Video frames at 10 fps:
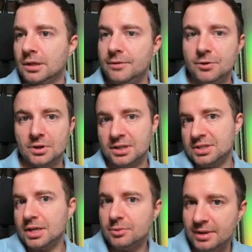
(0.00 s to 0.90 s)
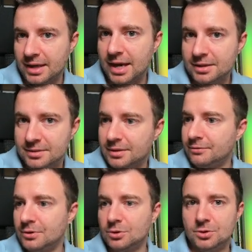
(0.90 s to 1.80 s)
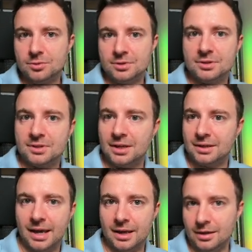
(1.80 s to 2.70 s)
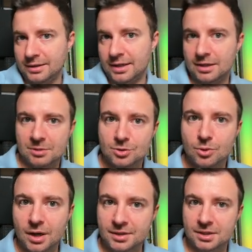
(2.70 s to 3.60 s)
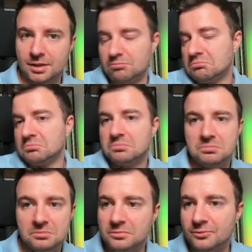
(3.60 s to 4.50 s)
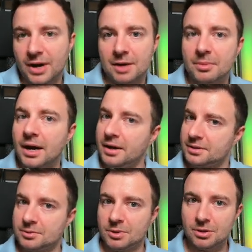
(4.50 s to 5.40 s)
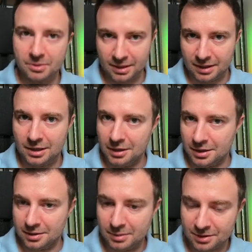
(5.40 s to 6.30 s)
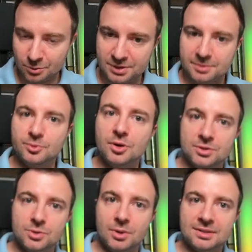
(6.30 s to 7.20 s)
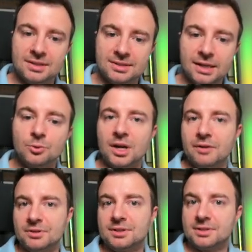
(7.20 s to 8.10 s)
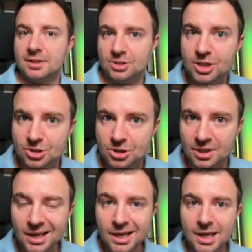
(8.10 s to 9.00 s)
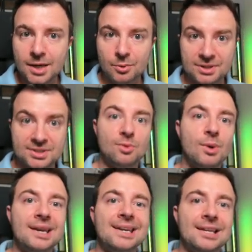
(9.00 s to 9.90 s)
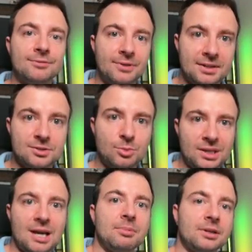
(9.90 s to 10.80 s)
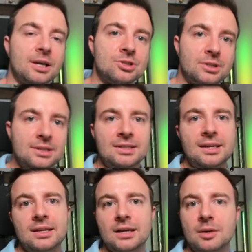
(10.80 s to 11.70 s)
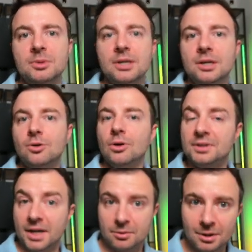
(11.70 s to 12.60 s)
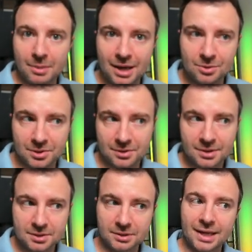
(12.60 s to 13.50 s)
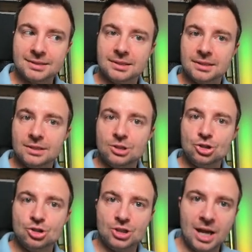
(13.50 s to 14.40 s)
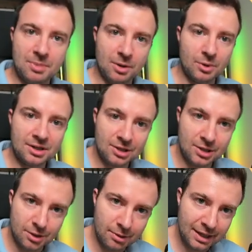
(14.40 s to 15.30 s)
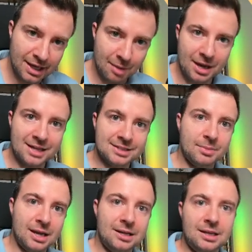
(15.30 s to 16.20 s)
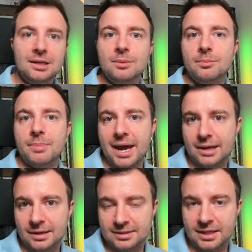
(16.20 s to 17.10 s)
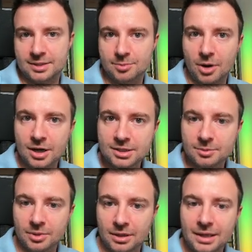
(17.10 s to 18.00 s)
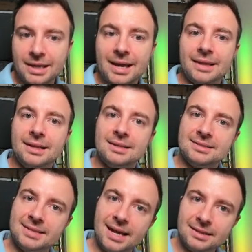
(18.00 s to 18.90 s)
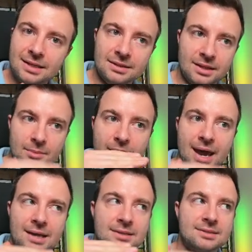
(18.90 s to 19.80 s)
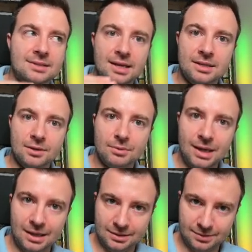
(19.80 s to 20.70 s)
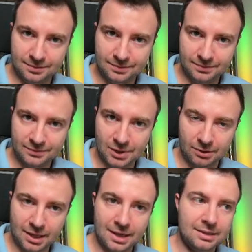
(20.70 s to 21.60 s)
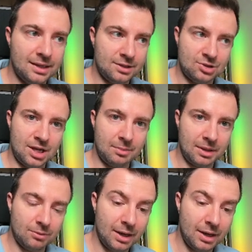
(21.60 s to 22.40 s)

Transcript: If you're content with that, if your users can handle that image quality, fine by us. We don't really care. But what's important to us is that whenever there's congestion, we don't want Netflix to be the application that's eating up all the network bandwidth. So that's shaping. We're queuing up as many packets as possible and then sending them at a steady rate. Okay, that's shaping.